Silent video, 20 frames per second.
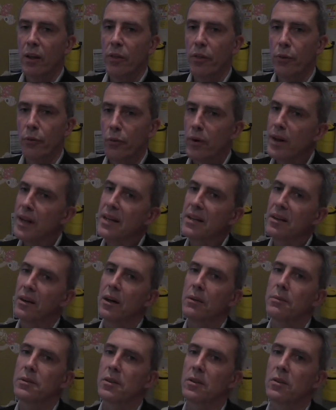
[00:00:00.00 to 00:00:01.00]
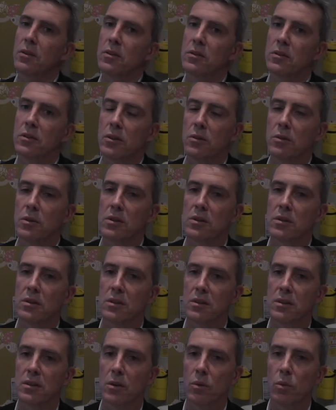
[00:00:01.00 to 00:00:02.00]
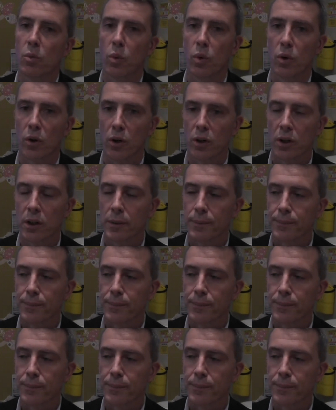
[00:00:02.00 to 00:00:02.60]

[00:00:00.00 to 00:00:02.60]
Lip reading: 3 types of consequences that work